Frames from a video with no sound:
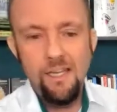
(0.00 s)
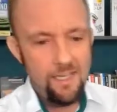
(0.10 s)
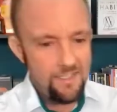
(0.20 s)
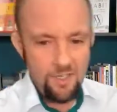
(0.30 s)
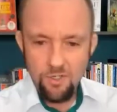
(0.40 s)

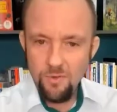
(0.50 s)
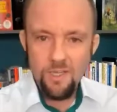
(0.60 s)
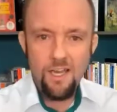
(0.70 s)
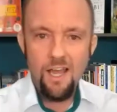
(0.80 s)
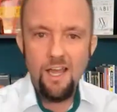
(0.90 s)
Let's say you're doing
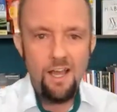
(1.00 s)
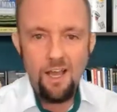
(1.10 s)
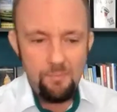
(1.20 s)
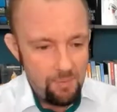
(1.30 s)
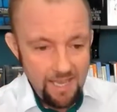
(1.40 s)

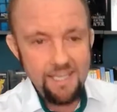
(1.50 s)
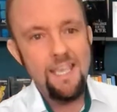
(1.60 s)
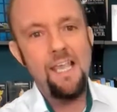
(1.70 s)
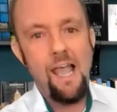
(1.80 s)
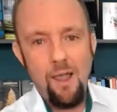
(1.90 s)
a
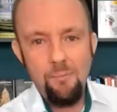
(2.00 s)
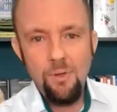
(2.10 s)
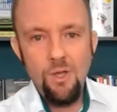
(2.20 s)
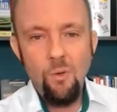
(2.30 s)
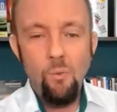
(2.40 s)
baking app.
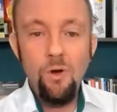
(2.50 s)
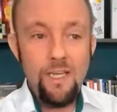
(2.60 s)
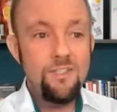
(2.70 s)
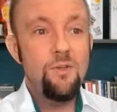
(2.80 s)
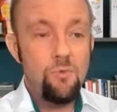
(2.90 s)
What
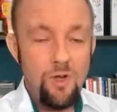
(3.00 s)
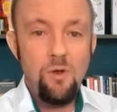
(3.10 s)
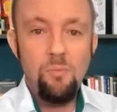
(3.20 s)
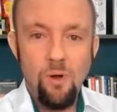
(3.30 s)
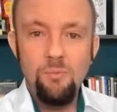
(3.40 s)
is the
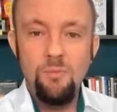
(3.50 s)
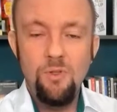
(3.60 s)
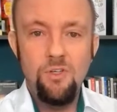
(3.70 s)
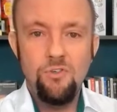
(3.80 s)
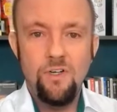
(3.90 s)
real problem that
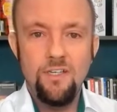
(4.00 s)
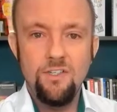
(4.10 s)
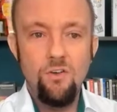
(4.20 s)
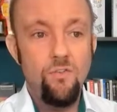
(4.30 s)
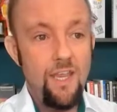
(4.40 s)
you're trying to
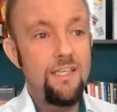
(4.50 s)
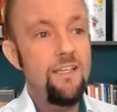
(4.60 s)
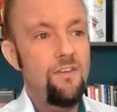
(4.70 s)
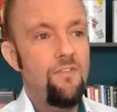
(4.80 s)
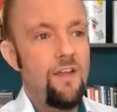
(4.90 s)
solve? Is it
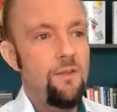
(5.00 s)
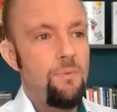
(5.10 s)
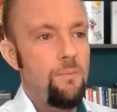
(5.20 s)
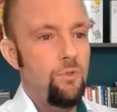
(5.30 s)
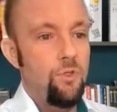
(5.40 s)
the fact that
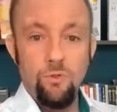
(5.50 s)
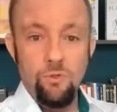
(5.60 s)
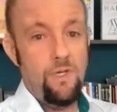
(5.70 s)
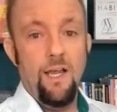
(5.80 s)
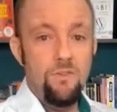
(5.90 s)
people don't
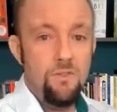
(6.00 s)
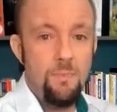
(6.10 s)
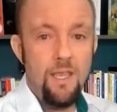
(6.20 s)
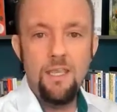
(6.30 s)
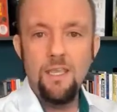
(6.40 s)
know how to
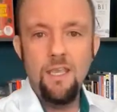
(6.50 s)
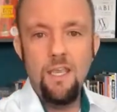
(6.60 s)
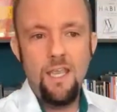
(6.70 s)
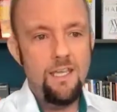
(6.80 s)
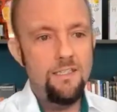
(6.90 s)
bake?
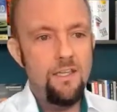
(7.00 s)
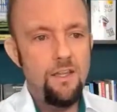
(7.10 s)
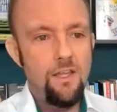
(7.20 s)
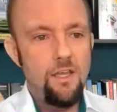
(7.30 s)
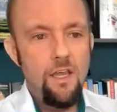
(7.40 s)
Is it
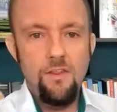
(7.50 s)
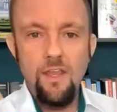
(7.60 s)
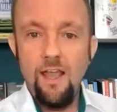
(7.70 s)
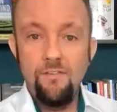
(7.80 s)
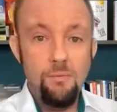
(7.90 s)
that they
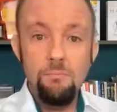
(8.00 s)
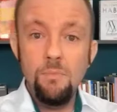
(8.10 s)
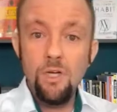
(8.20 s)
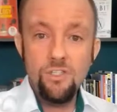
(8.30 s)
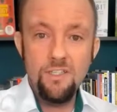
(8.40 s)
have an
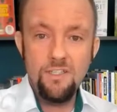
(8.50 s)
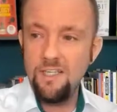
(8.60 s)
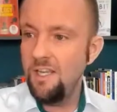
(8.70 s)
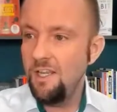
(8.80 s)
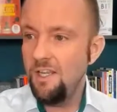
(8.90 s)

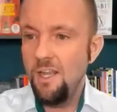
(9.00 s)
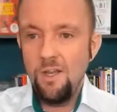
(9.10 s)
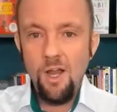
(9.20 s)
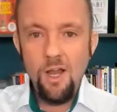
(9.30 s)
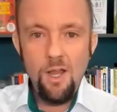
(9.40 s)
emergency
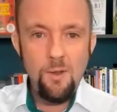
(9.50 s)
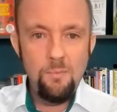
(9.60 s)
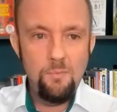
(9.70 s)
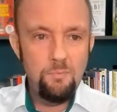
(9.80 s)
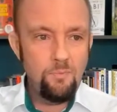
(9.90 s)

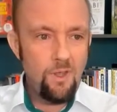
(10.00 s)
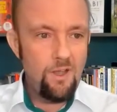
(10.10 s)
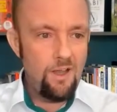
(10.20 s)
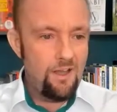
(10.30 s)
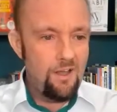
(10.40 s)

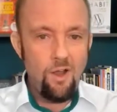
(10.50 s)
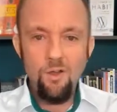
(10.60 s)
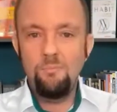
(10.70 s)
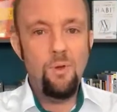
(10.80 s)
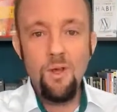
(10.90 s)

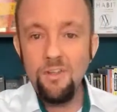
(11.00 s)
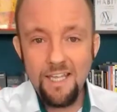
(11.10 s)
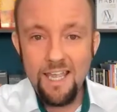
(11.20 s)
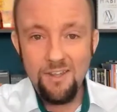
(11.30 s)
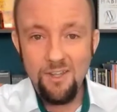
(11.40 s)

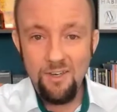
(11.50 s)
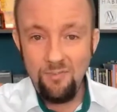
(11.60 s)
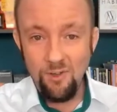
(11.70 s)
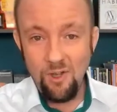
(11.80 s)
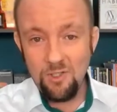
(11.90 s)
birthday that they
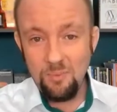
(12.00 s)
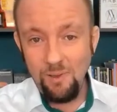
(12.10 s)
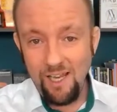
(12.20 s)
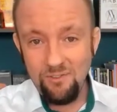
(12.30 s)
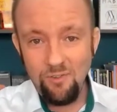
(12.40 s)
forgot to
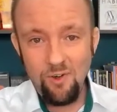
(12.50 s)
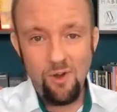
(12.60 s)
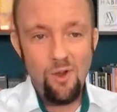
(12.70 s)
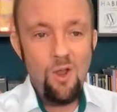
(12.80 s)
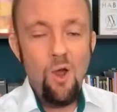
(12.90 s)
plan
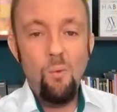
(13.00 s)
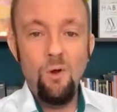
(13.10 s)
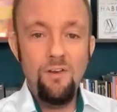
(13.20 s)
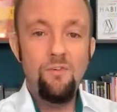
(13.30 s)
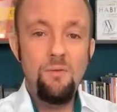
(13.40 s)
for?
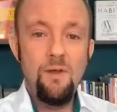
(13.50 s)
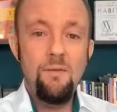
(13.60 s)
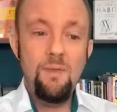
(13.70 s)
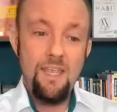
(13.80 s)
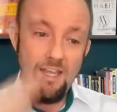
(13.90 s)
Whatever it
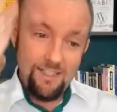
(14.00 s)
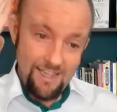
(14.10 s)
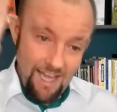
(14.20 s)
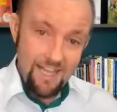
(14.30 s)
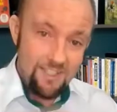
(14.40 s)
might be,
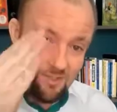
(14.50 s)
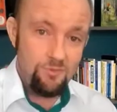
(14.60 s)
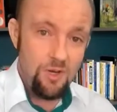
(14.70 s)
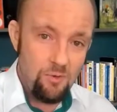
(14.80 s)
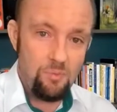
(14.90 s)
that's the
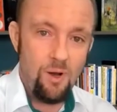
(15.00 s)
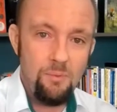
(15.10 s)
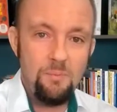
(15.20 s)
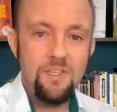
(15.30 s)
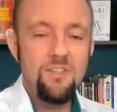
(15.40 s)
real
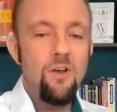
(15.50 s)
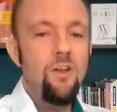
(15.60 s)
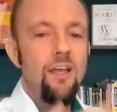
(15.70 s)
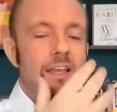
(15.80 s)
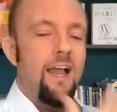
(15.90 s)
problem. It's not
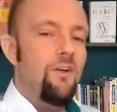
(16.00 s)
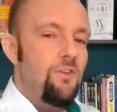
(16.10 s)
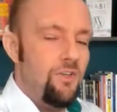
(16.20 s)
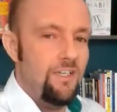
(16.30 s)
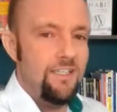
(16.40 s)
like how
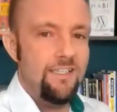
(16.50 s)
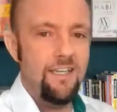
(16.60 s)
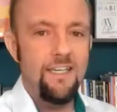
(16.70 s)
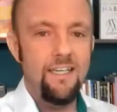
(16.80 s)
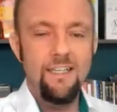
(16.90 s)
you're going to
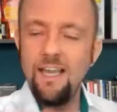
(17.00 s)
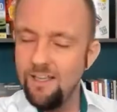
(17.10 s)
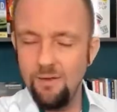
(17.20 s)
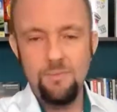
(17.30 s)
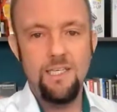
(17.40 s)
design it. That
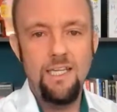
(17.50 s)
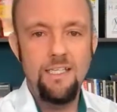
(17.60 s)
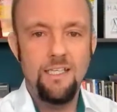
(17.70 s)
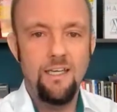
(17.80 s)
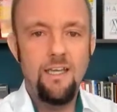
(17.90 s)
comes
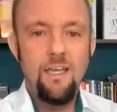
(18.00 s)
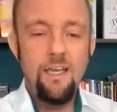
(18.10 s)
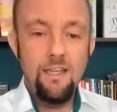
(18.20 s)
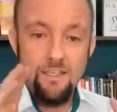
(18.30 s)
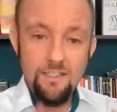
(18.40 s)
later.
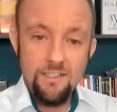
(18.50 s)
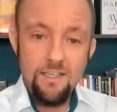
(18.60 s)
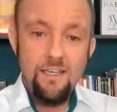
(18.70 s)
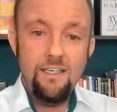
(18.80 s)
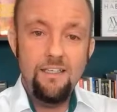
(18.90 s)
The
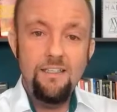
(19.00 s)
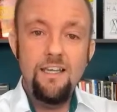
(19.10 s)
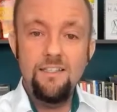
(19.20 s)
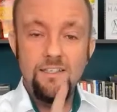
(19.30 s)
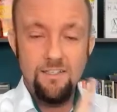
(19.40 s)
design
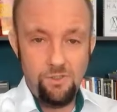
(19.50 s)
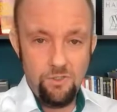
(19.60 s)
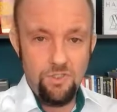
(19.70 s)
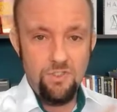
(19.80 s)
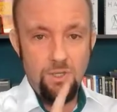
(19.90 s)
is a
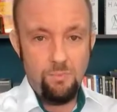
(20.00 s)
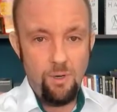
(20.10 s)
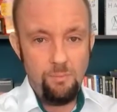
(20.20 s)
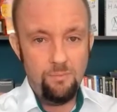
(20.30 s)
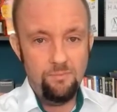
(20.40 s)
solution to the
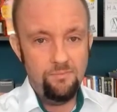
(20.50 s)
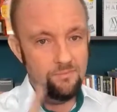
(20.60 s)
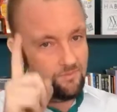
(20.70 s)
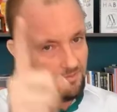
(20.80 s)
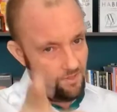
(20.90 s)
problem.
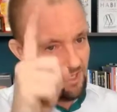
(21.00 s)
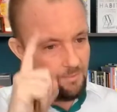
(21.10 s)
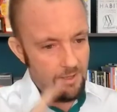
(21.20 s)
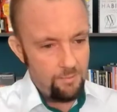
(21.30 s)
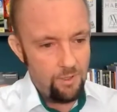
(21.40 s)
Think
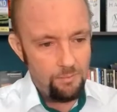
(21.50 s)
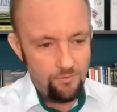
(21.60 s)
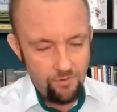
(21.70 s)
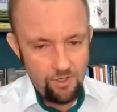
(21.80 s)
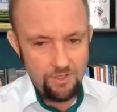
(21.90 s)
about the problem
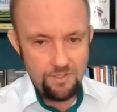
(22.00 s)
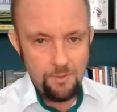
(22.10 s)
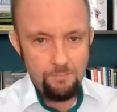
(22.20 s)
first.